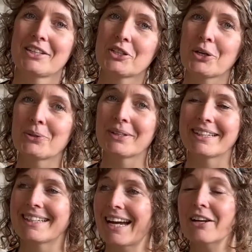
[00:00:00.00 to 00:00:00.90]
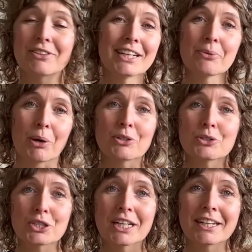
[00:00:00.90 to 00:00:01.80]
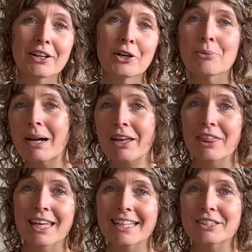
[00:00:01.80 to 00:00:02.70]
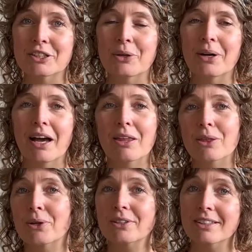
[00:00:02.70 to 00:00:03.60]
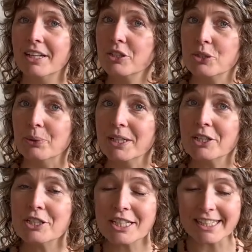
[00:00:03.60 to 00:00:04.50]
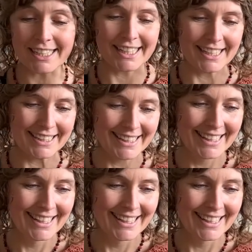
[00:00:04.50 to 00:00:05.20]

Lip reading: So I really want to share all my things, so I thought let's do it on Saturday.